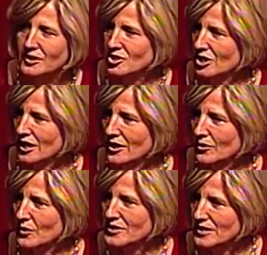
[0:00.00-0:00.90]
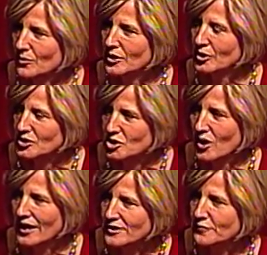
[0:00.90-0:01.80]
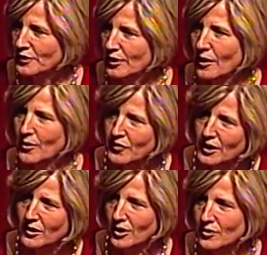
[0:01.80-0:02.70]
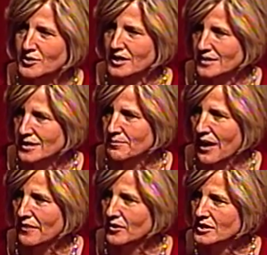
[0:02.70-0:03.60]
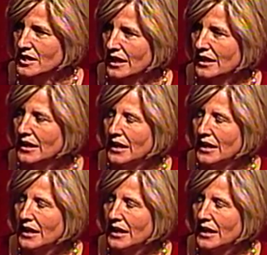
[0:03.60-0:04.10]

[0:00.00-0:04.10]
to share with someone who is trying to figure out what their own success path looks like.